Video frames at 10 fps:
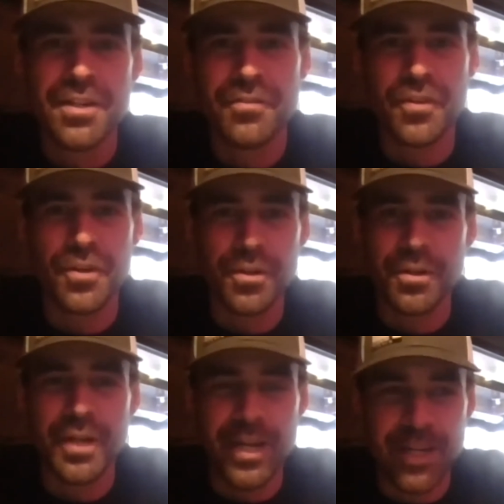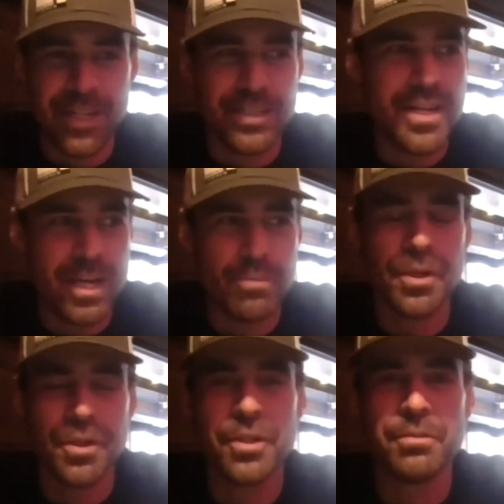for a
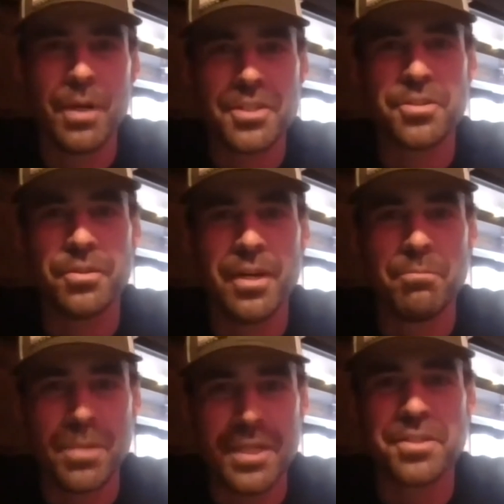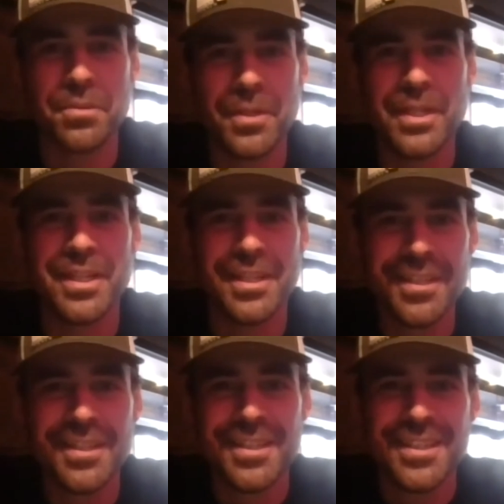neighborhood restaurant pizzeria.
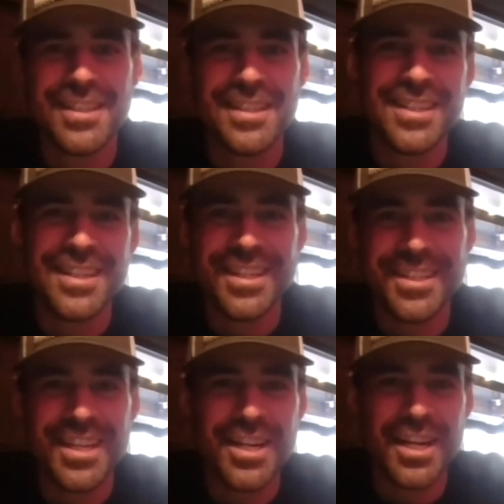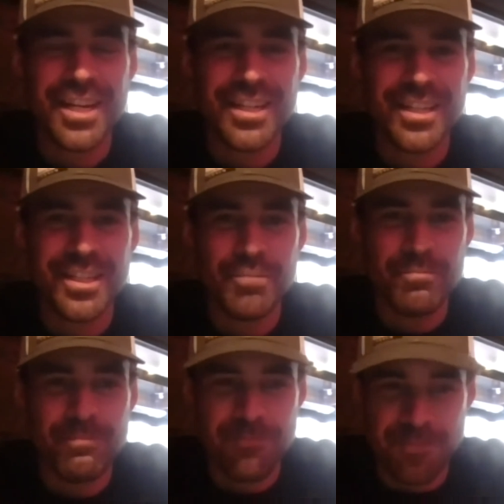And then I
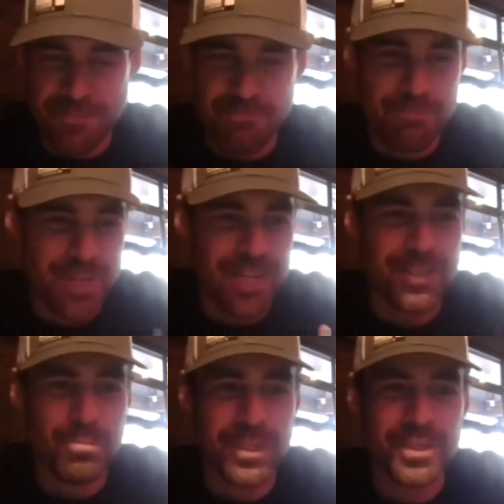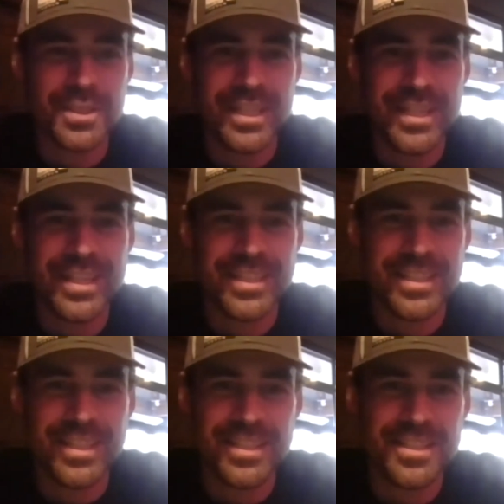got the building, and
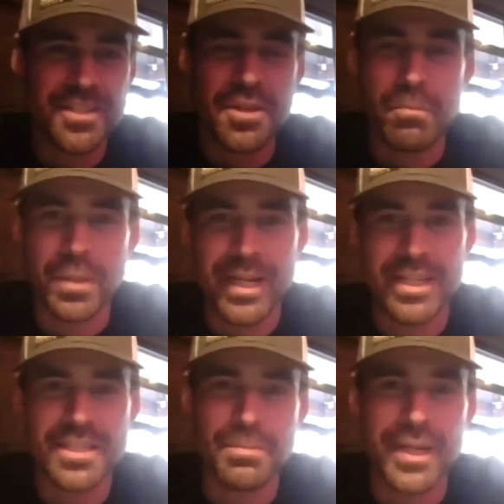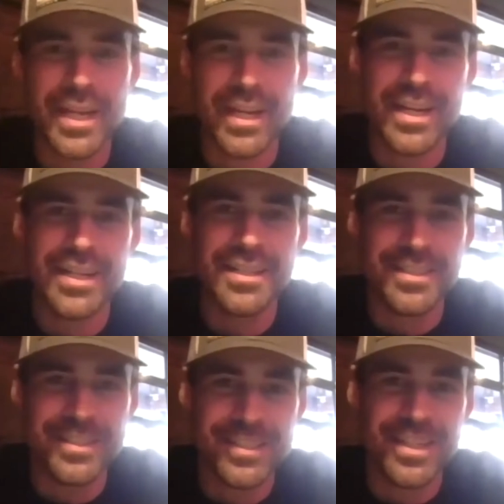then the plans began,
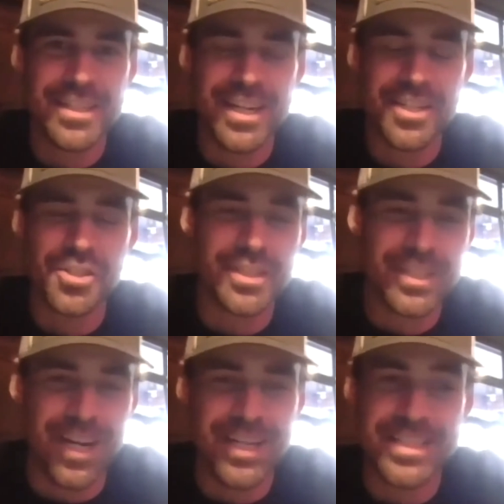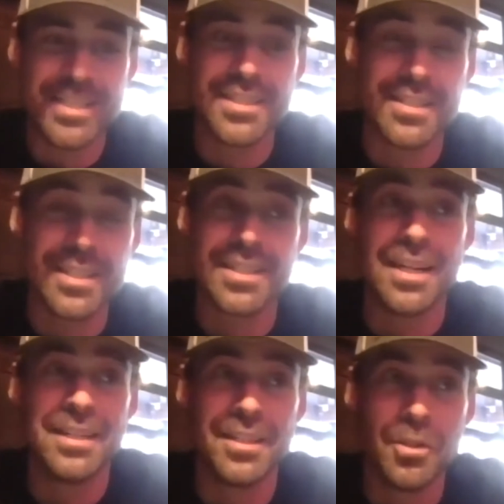and I
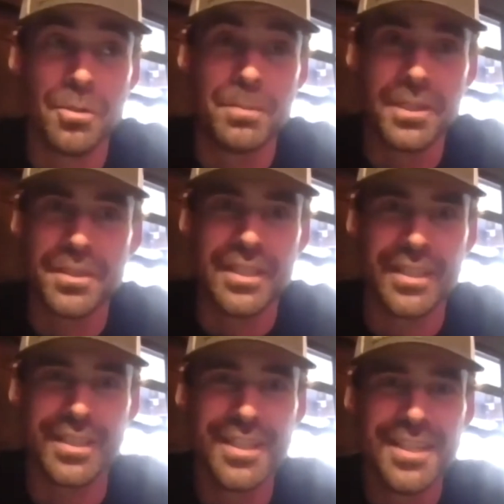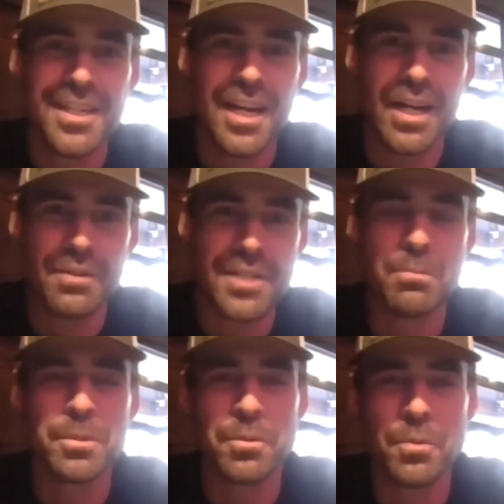designed the whole building. I was
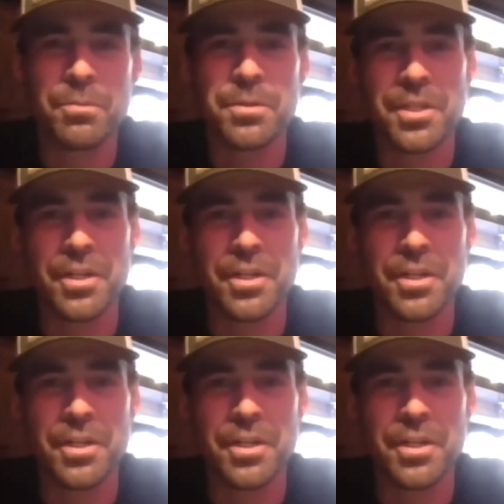able to work with an